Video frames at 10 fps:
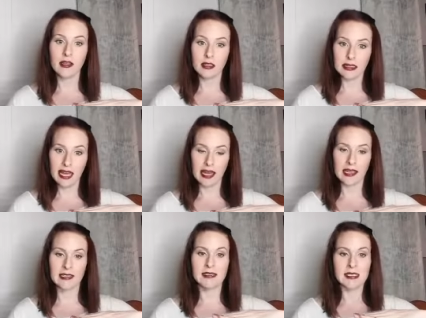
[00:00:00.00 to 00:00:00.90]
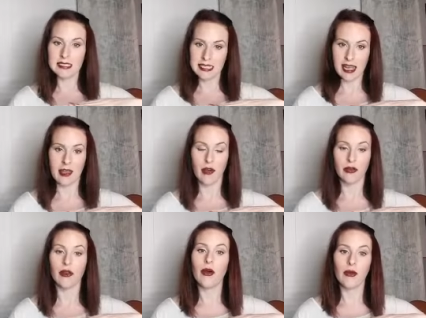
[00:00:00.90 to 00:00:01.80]
lines down,
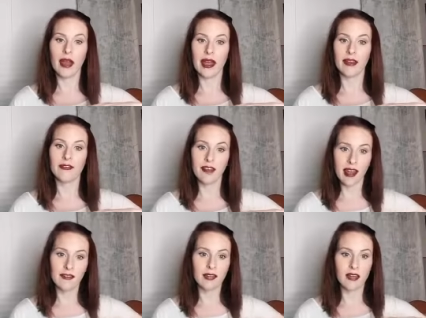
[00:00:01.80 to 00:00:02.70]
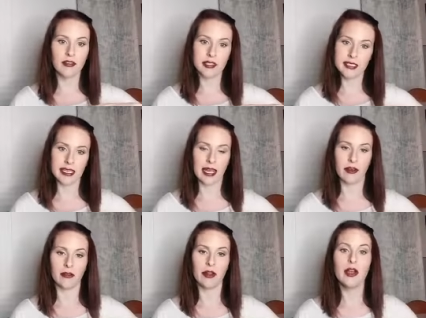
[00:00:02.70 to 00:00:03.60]
okay, 5 levels
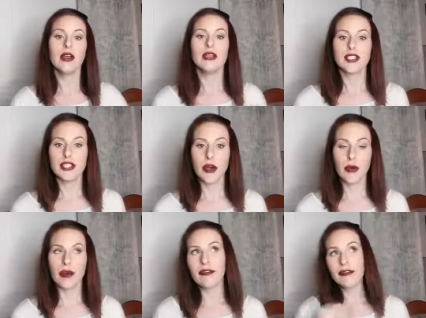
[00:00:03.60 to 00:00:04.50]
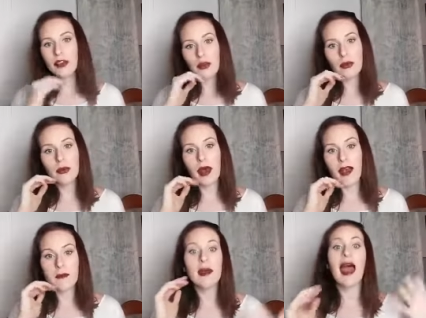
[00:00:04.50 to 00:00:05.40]
down. So if you
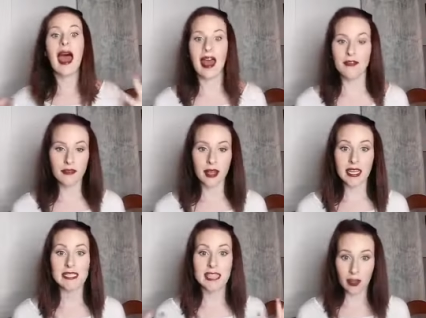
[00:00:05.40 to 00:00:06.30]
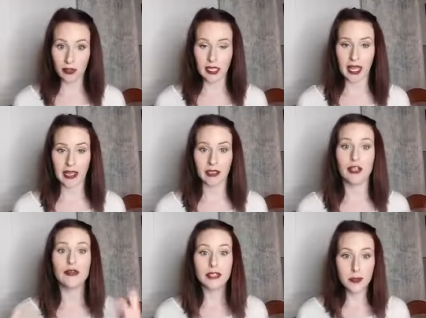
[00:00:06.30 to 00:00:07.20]
have a downline, you
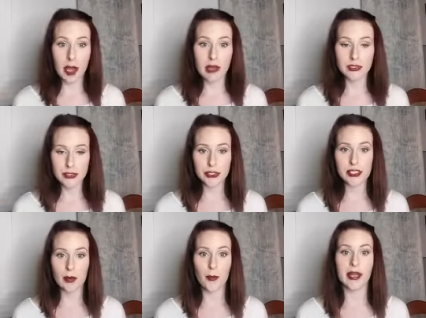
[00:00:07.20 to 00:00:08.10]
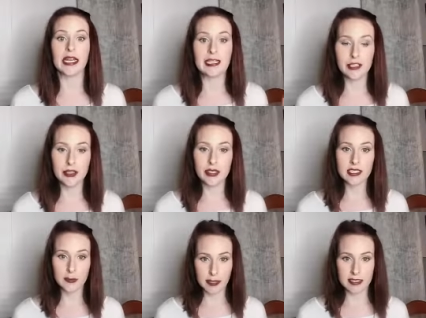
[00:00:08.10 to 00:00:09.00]
sponsor someone into this
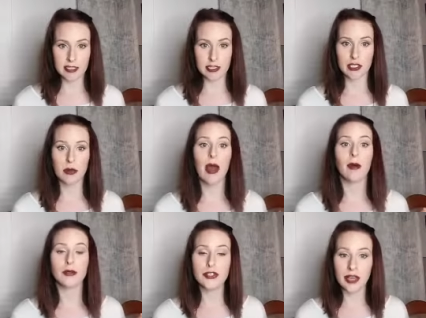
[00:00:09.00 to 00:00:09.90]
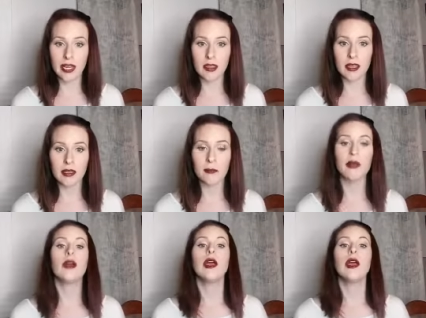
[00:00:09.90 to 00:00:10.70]
business, you help train them,